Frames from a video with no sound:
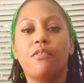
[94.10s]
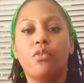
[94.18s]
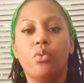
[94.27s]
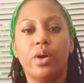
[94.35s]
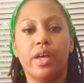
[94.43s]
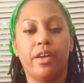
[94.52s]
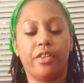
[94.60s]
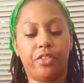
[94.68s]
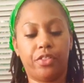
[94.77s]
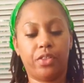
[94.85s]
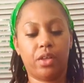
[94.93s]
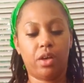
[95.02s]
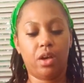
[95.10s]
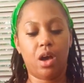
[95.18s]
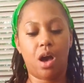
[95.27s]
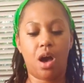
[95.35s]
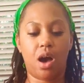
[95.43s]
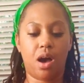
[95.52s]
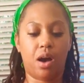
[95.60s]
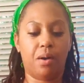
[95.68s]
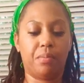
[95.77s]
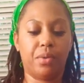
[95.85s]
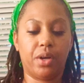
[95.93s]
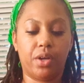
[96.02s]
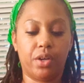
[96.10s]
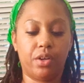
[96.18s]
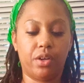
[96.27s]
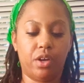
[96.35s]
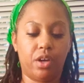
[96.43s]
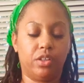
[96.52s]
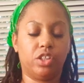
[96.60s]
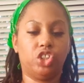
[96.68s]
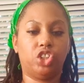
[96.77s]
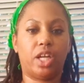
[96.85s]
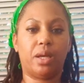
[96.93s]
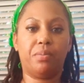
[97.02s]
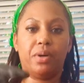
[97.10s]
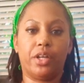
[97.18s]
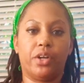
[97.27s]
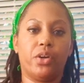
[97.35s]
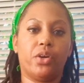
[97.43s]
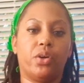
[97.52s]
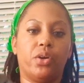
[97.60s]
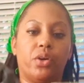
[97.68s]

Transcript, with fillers: with um, the shea butter.